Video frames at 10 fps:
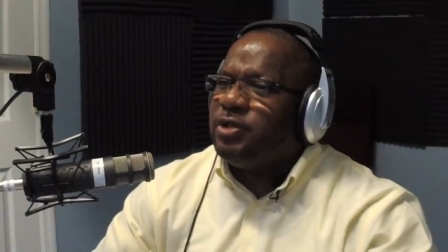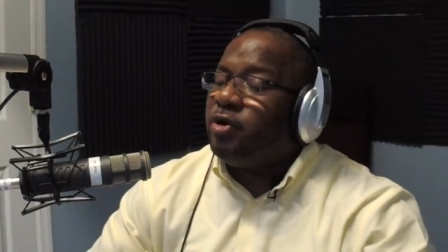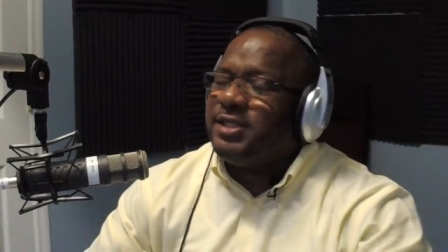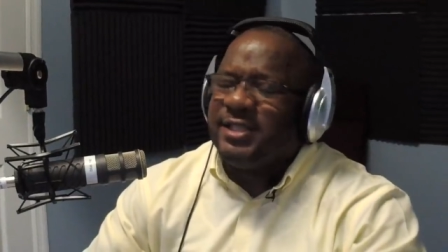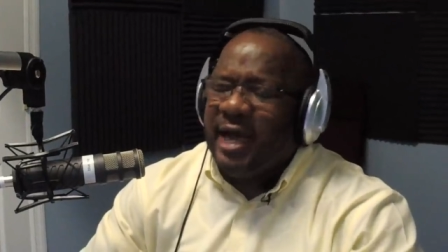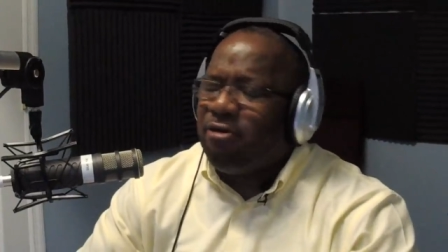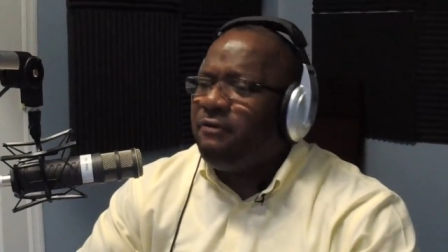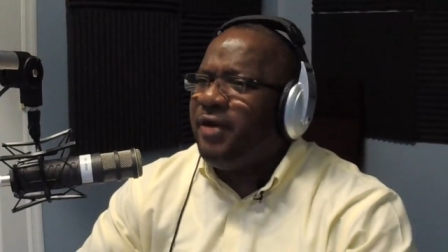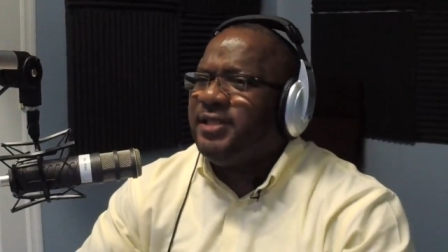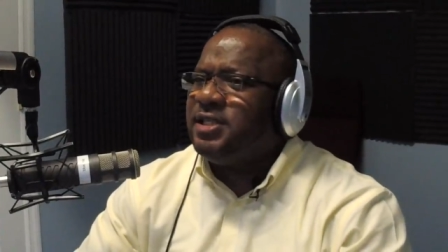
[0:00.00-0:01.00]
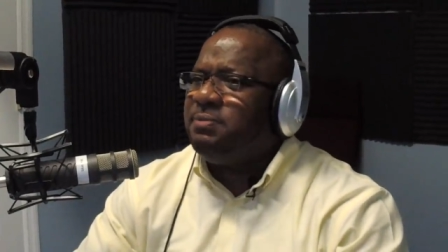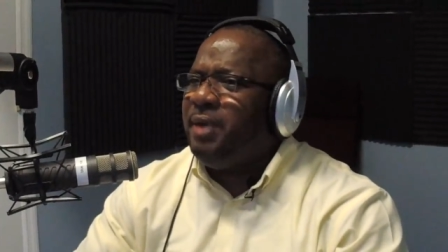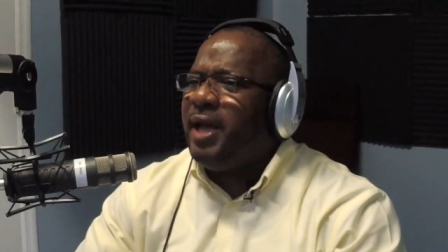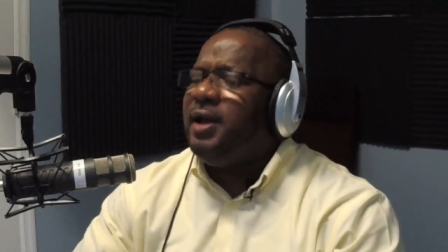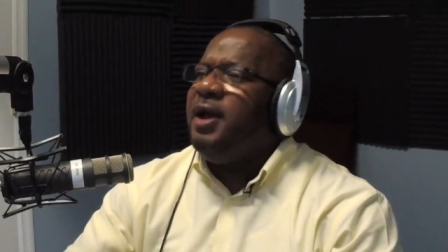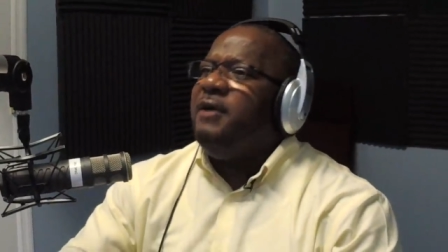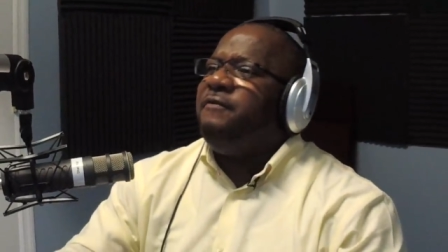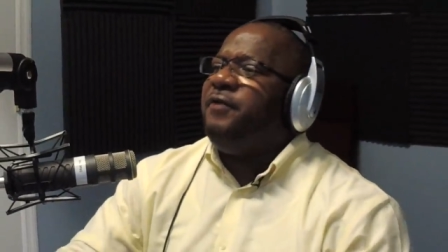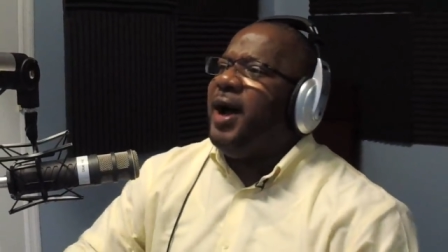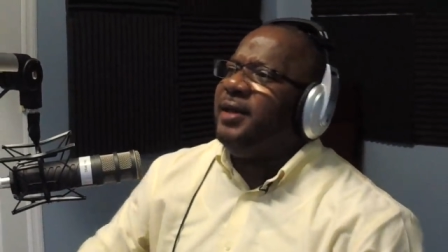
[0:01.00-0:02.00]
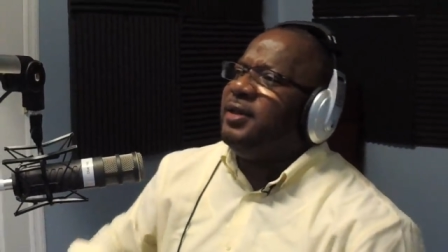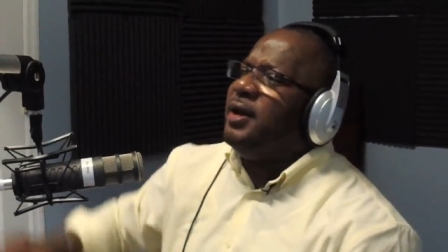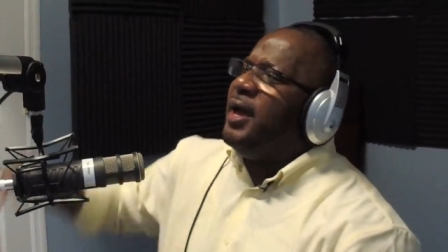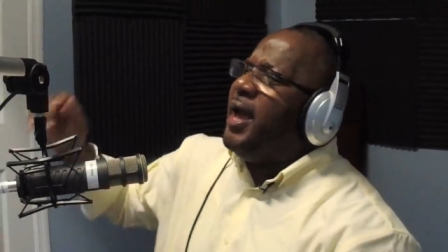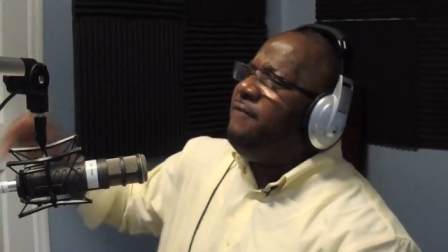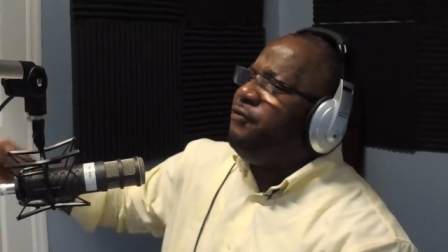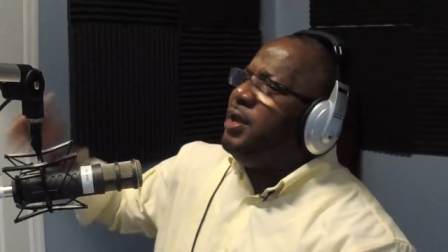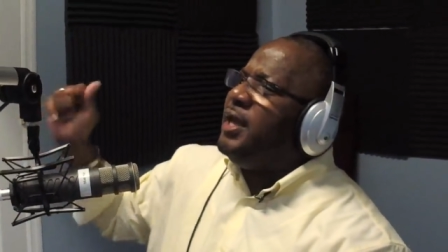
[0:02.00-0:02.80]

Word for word: or the sacrifices made. Father, every